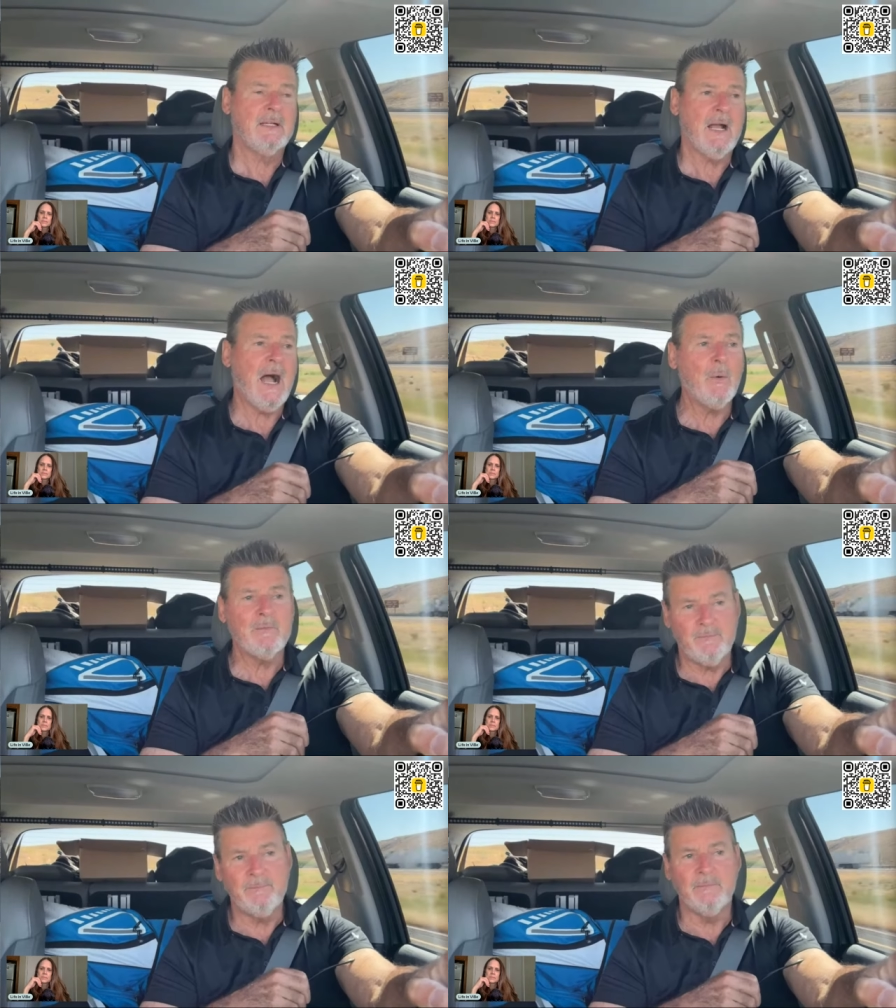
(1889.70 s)
I would
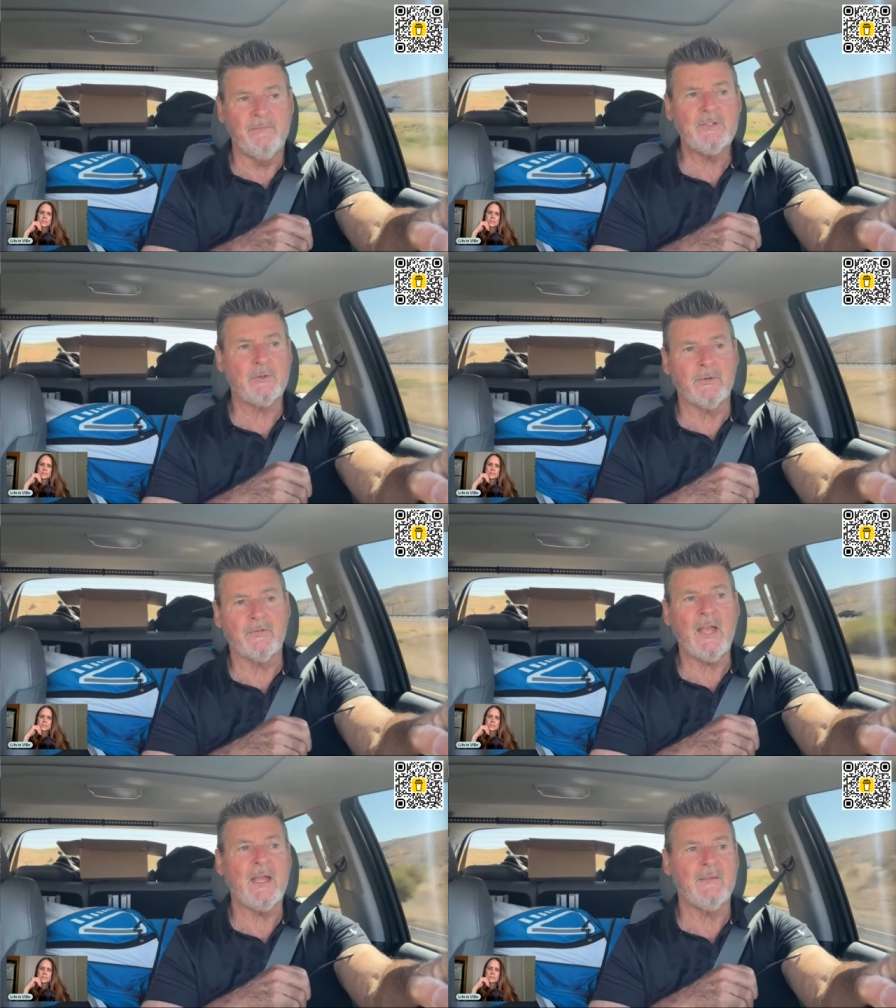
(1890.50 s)
venture to
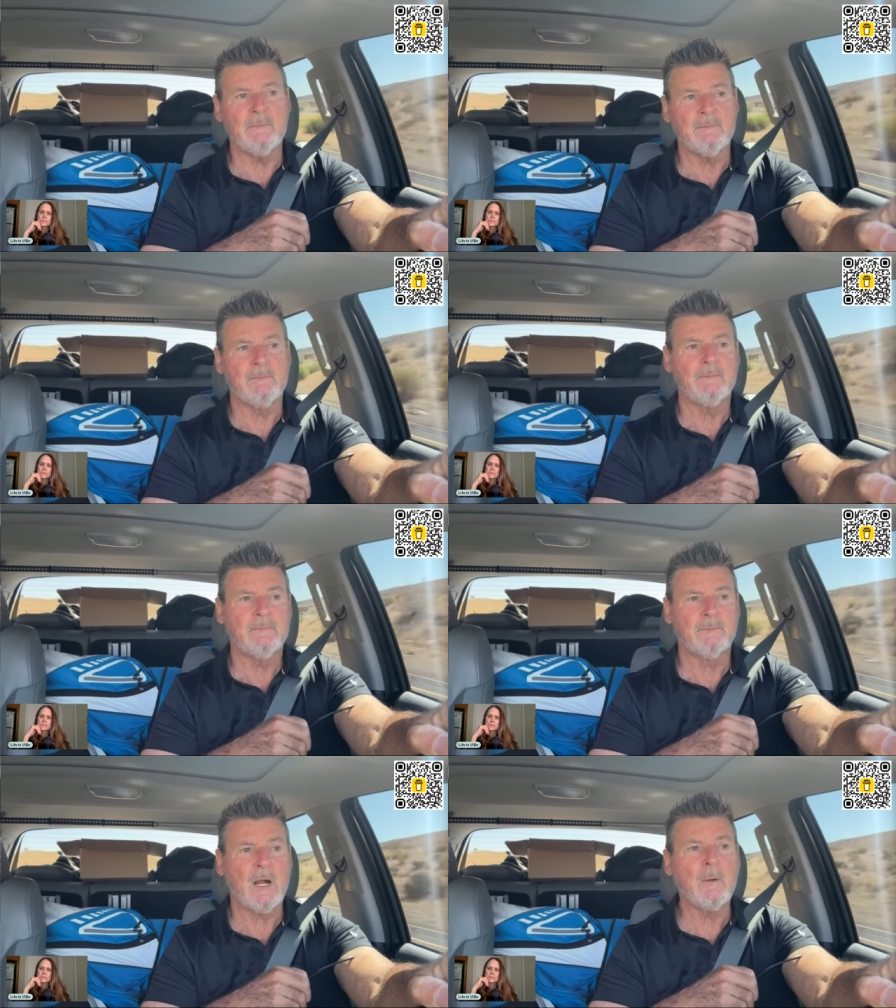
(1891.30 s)
say that
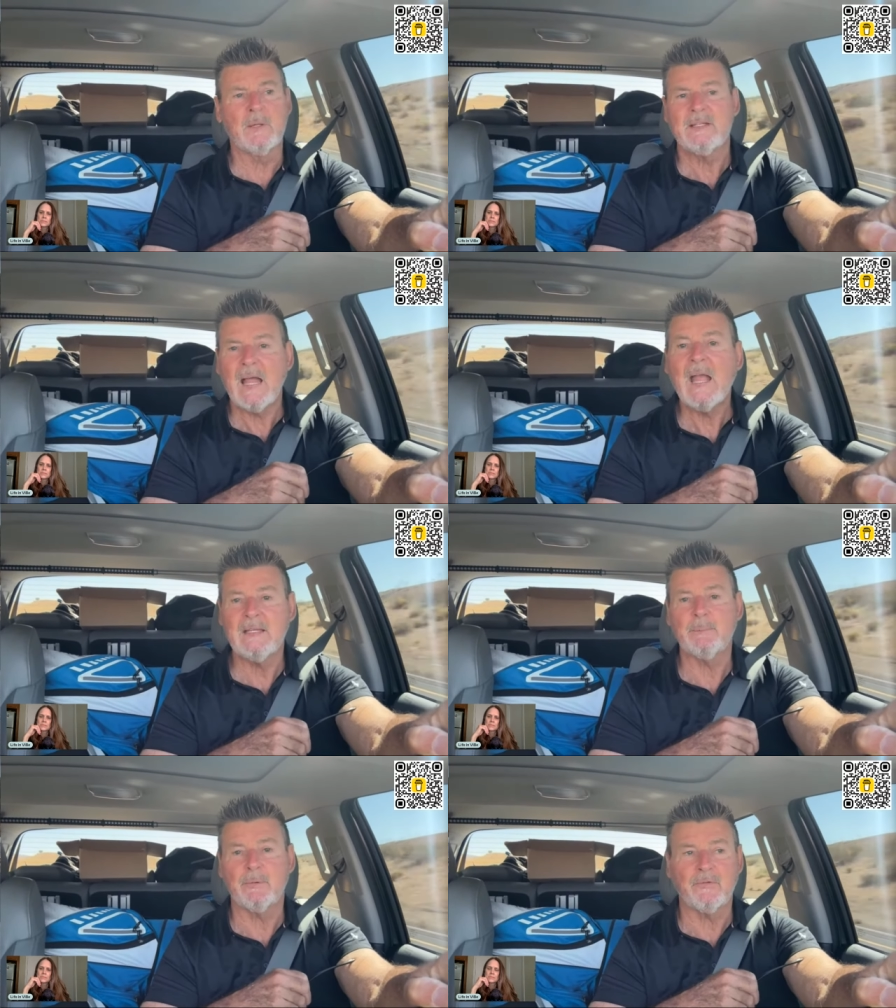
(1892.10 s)
probably
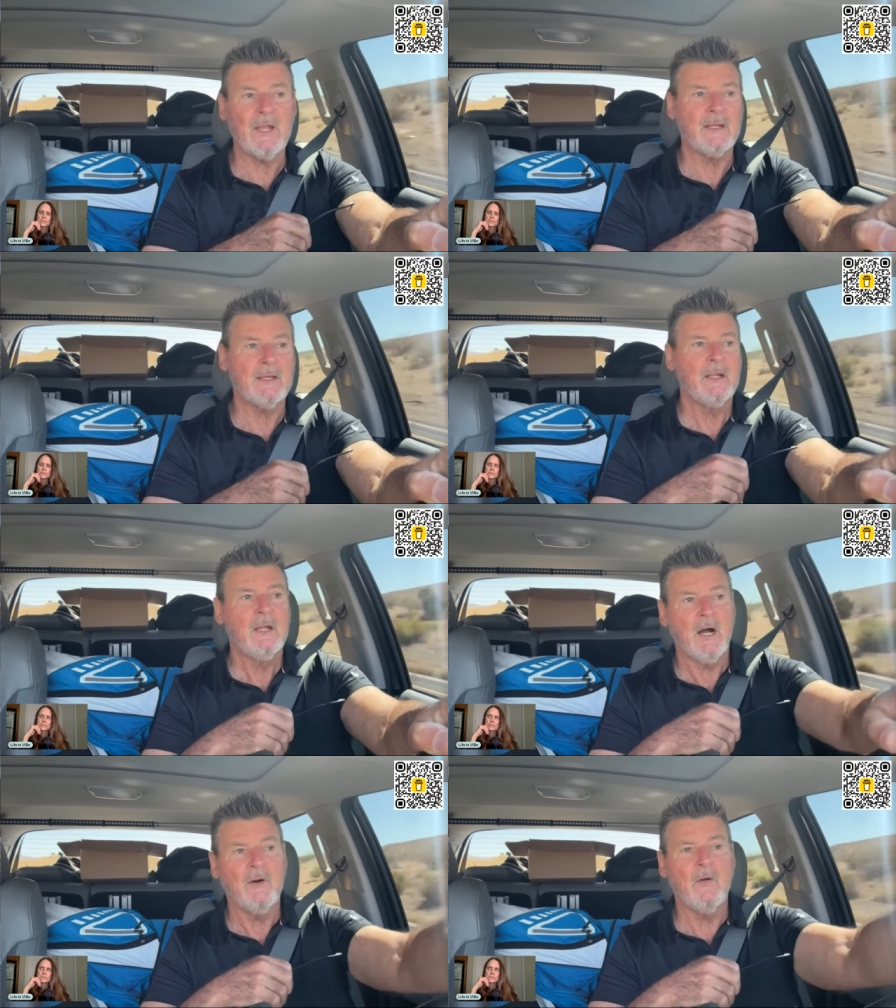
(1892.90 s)
ninety percent
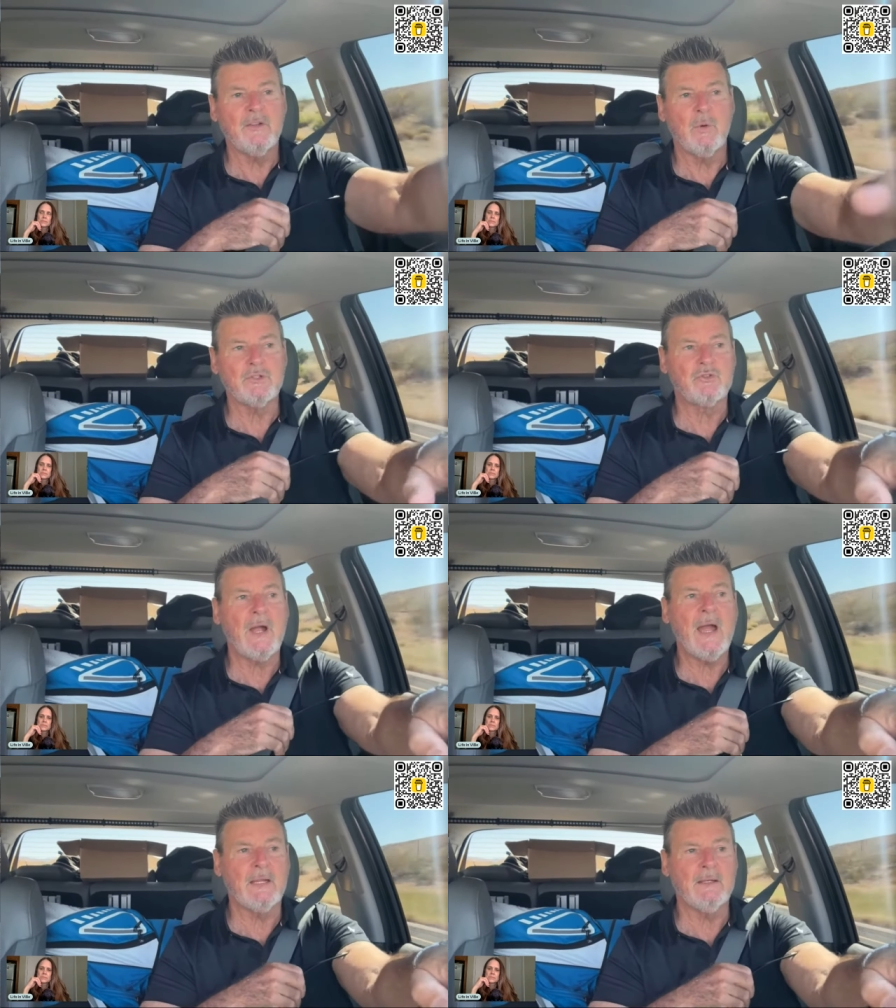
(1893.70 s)
of all these ones
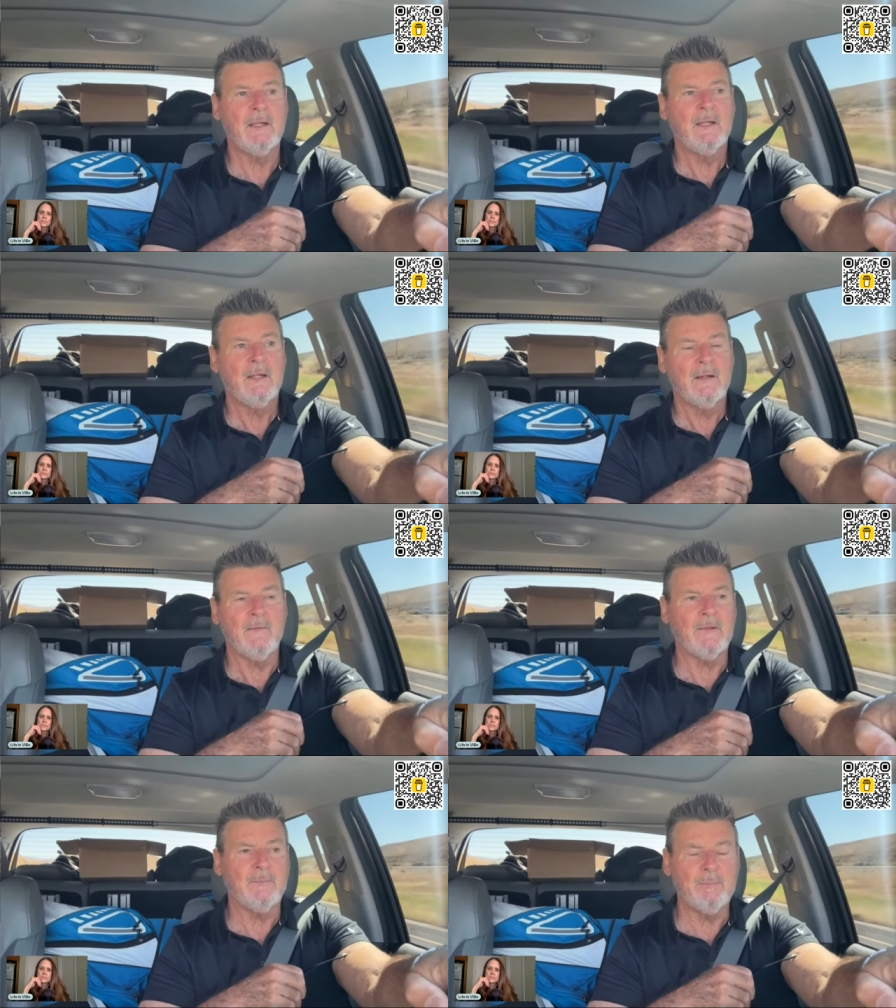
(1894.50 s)
dragging
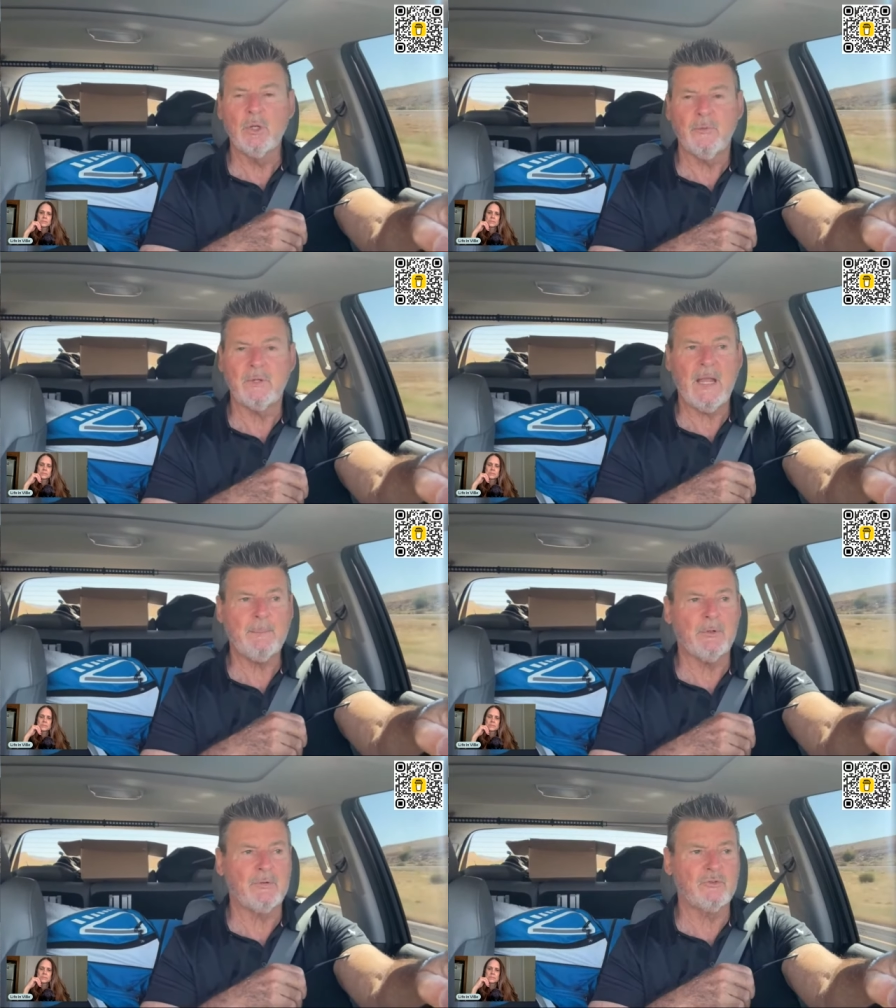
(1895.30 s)
these beautiful
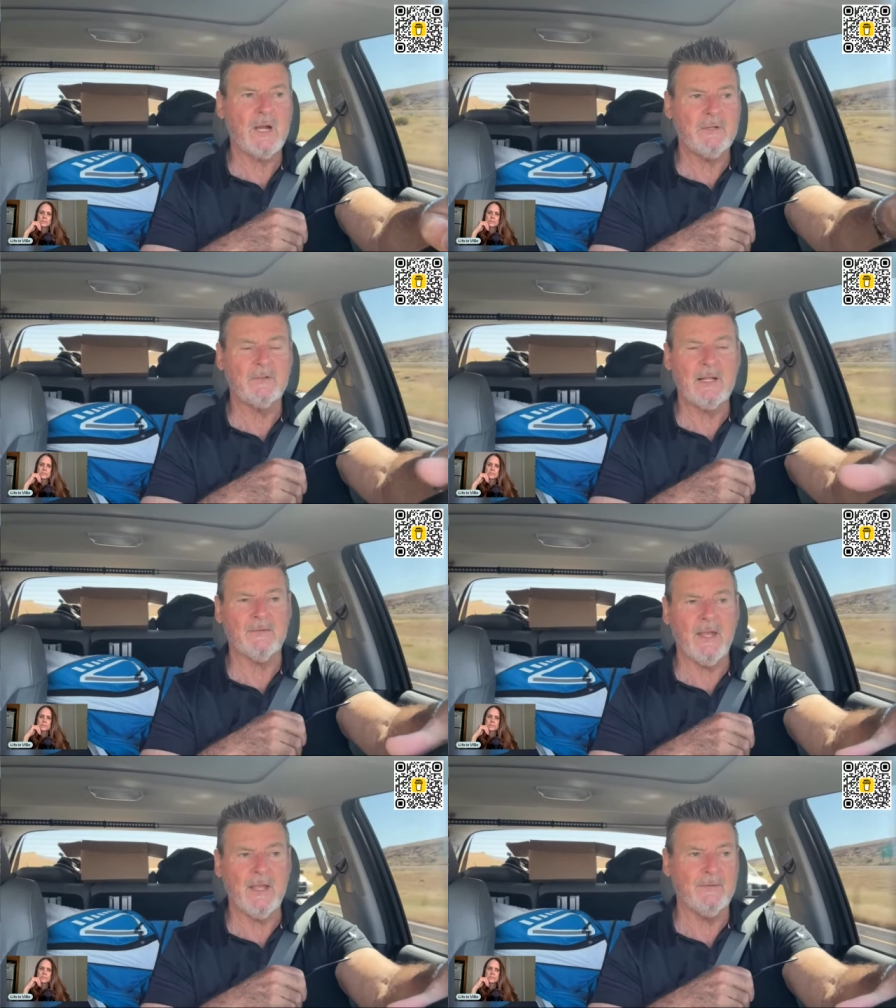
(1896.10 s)
campers and driving these
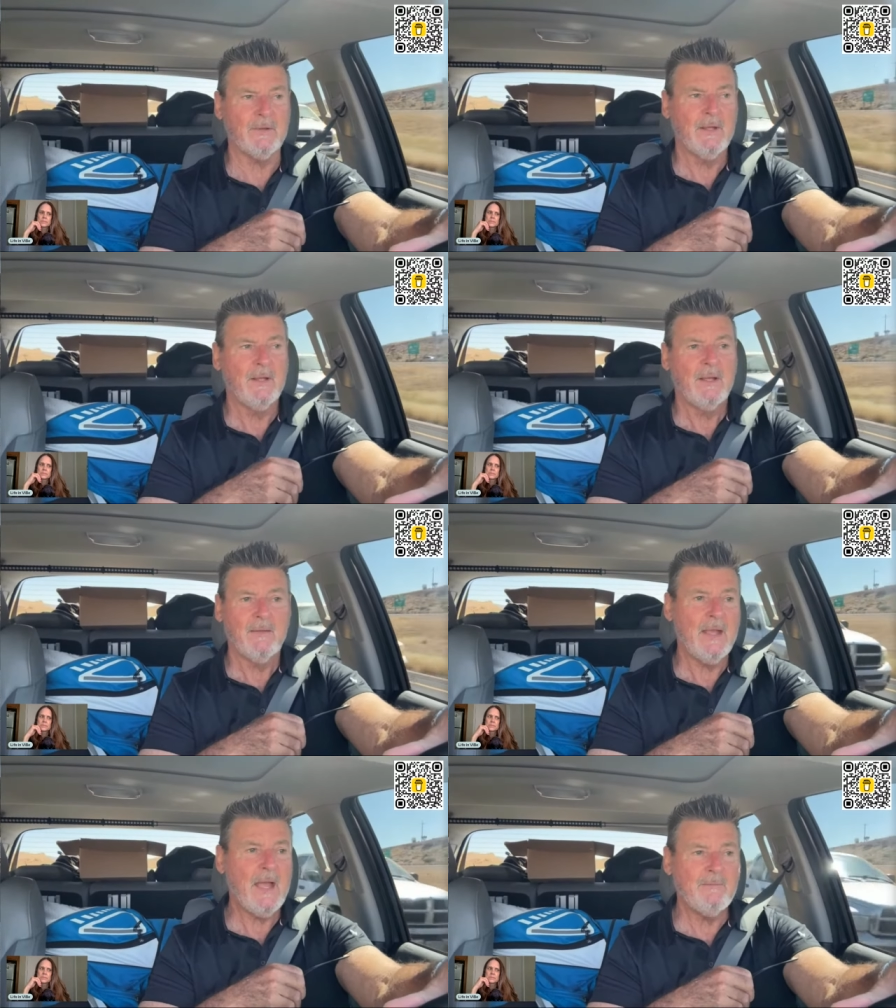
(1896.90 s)
Class A's,
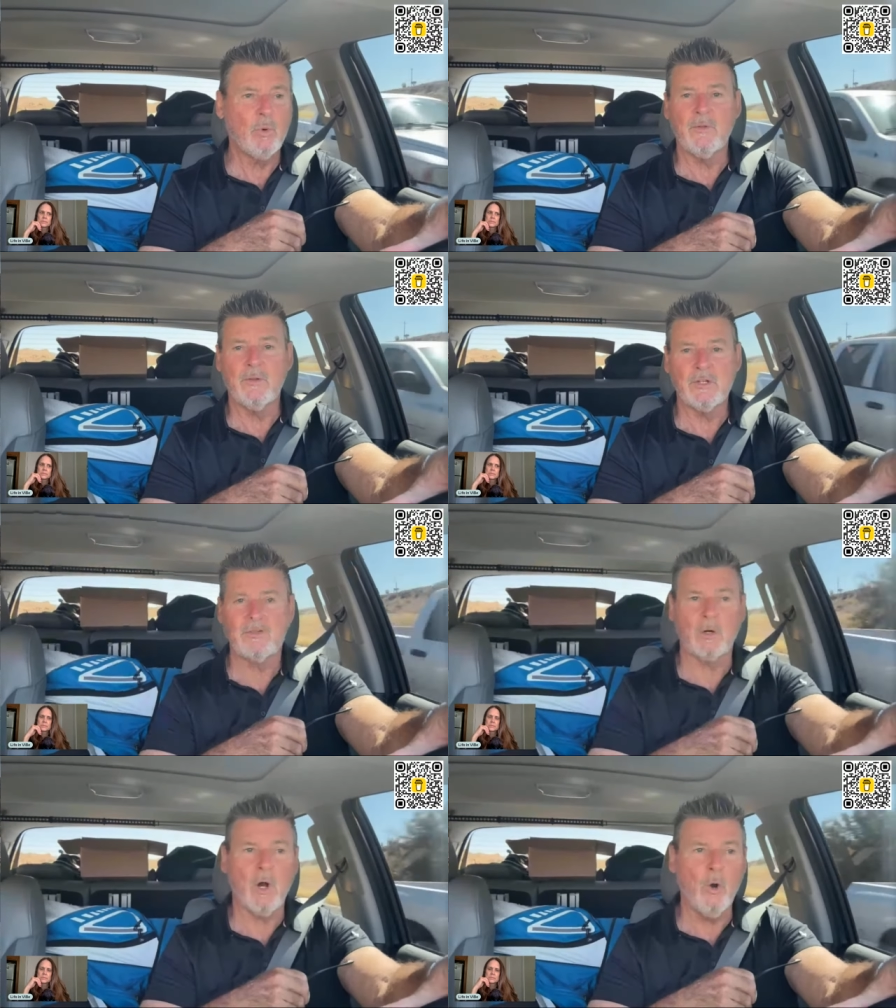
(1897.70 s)
they have more than just
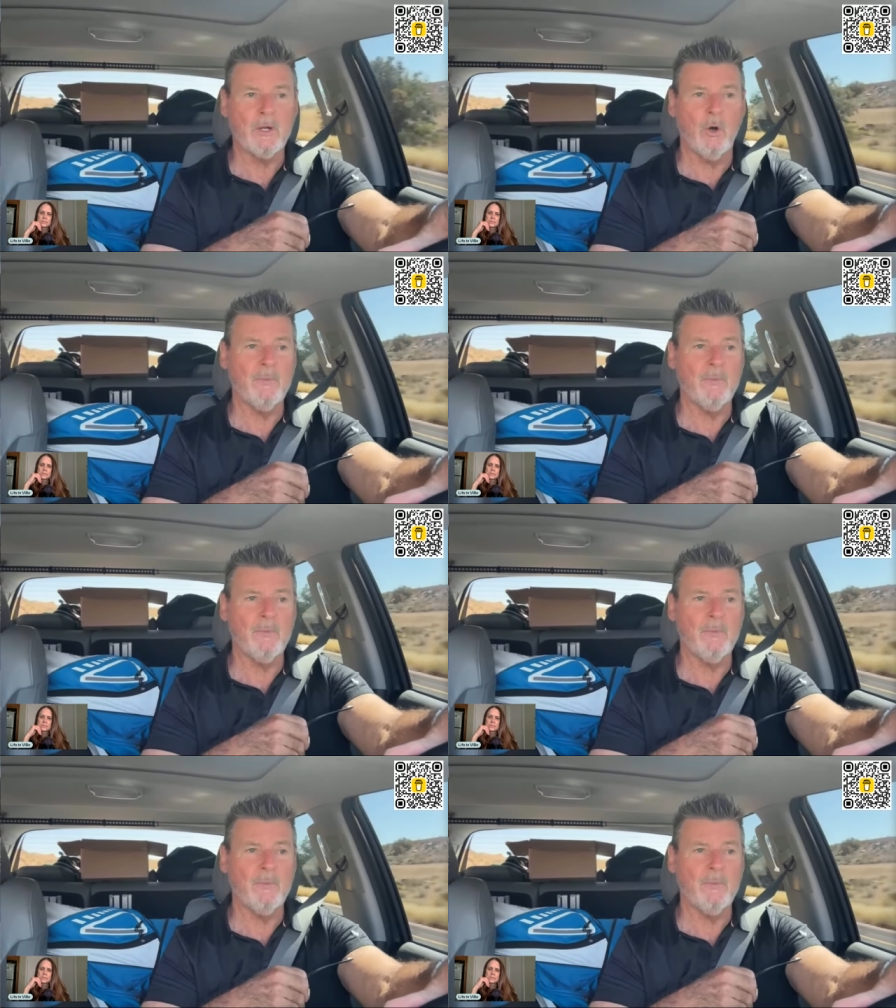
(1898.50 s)
their home at home.